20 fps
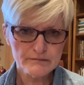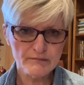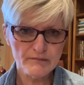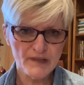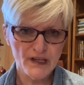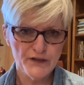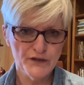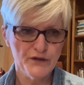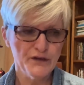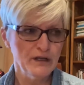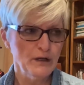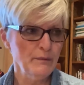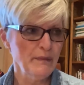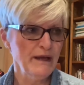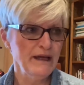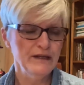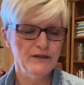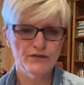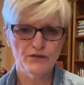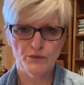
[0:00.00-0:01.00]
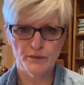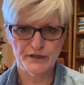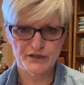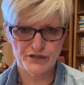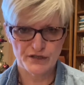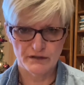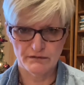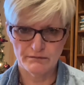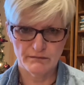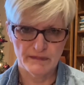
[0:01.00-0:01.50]
you're going to pay
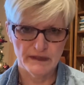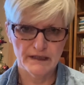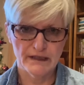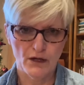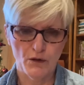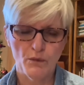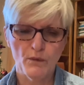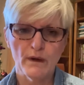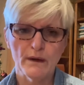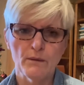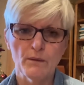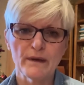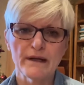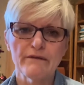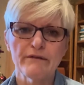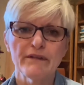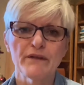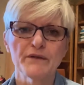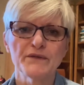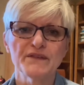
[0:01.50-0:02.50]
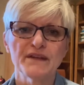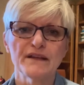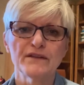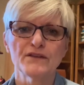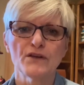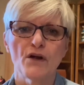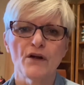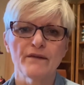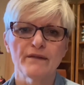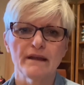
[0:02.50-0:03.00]
tuition, you know, wh whatever those things
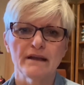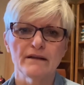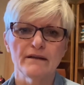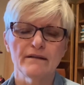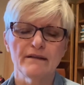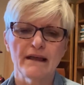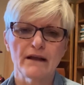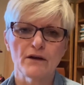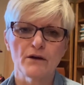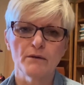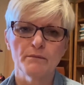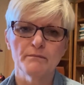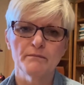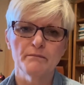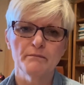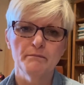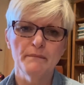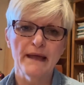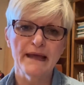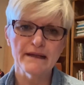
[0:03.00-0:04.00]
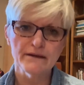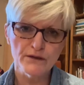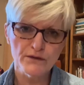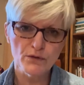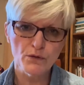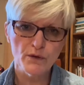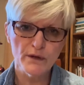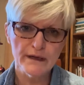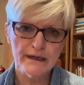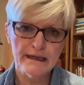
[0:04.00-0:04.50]
are that, that are
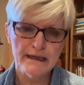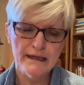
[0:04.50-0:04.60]
mandatory